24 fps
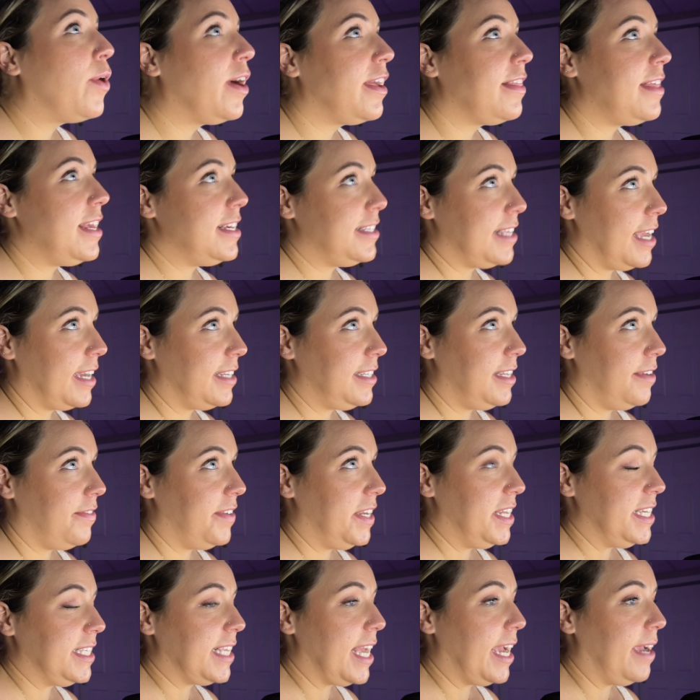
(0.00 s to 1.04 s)
these
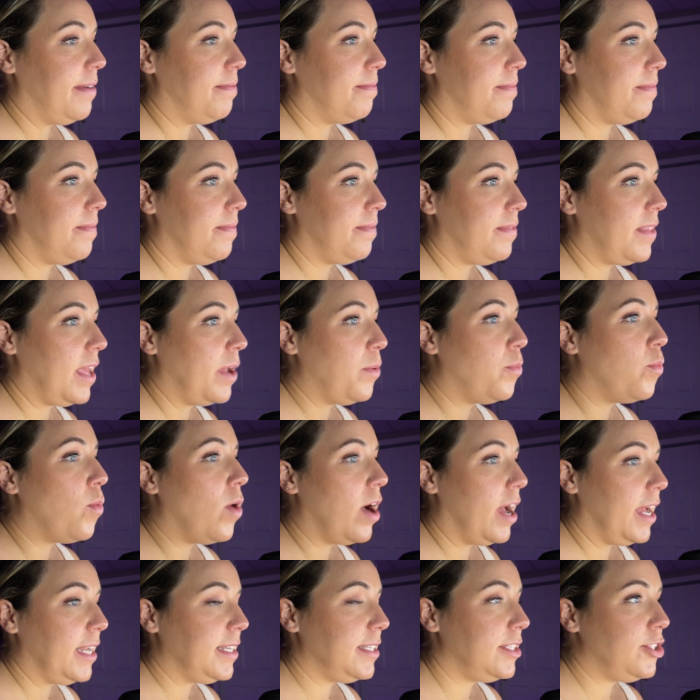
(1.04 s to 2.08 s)
activities, I
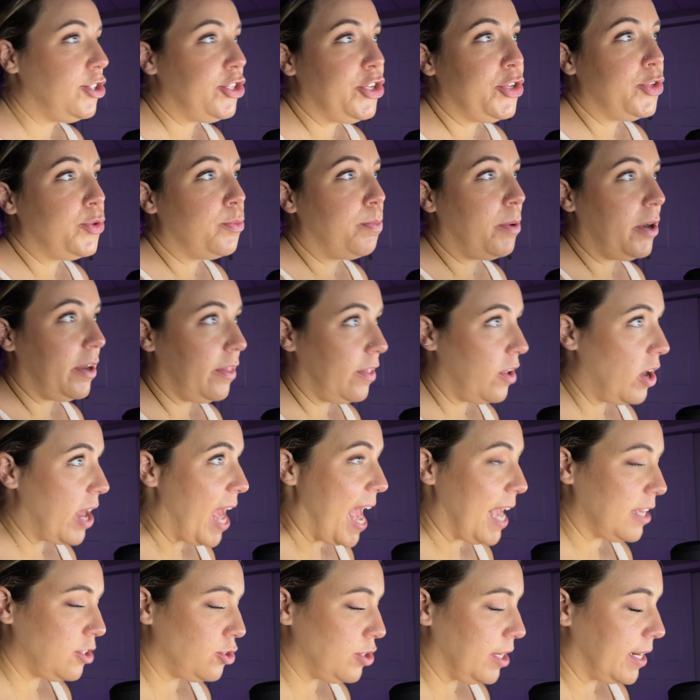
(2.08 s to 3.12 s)
want to put a little
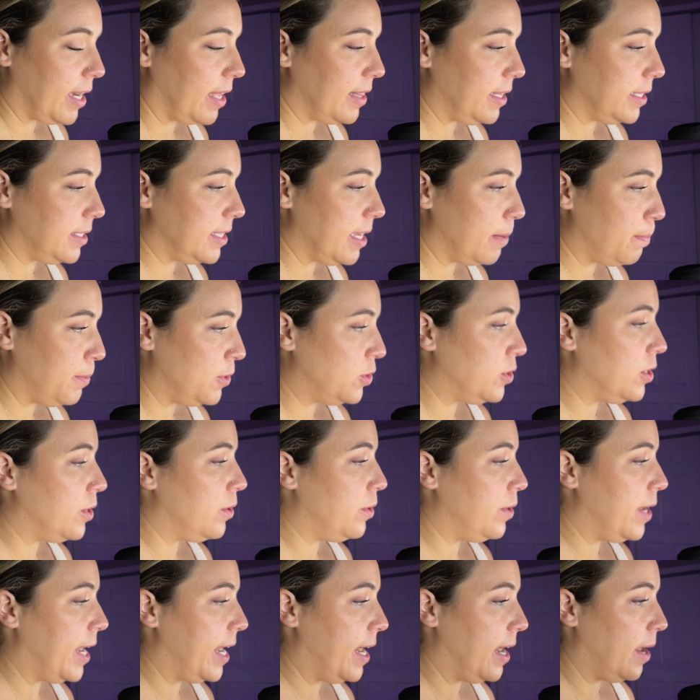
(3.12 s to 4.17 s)
asterisk on this
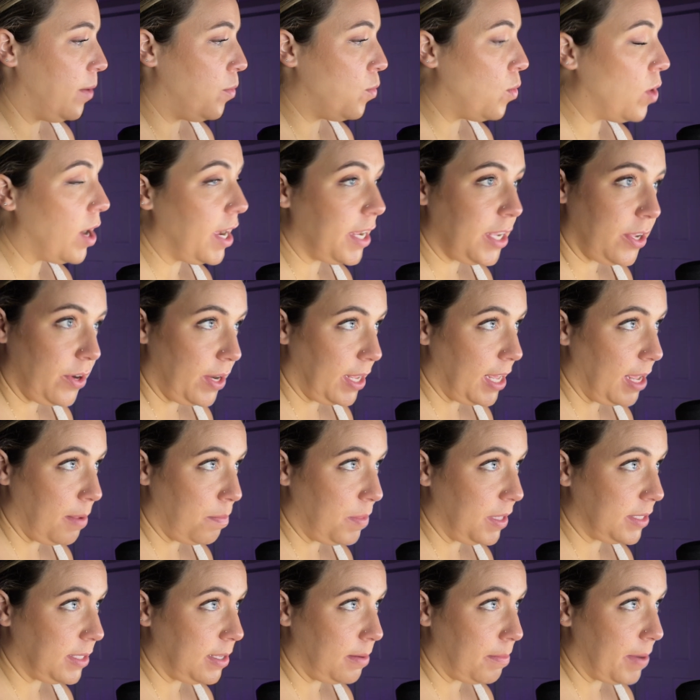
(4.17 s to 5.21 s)
episode, and I want you to keep
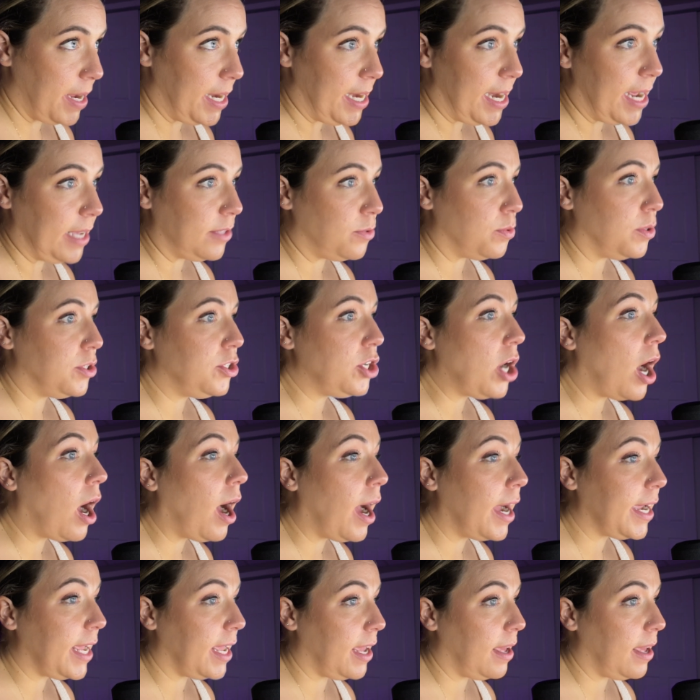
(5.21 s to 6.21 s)
this in mind as we're talking